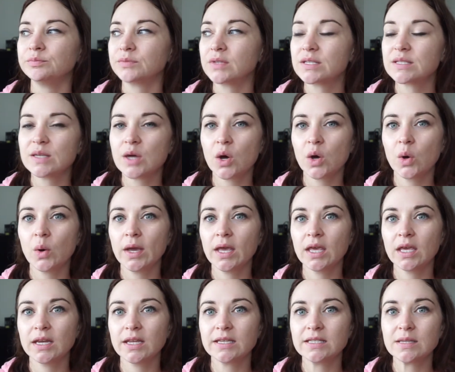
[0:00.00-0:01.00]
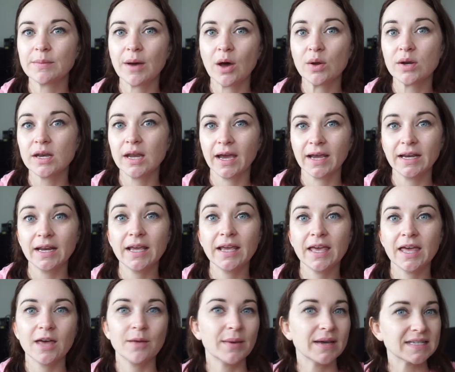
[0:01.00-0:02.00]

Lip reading: So it is about 9 a.m.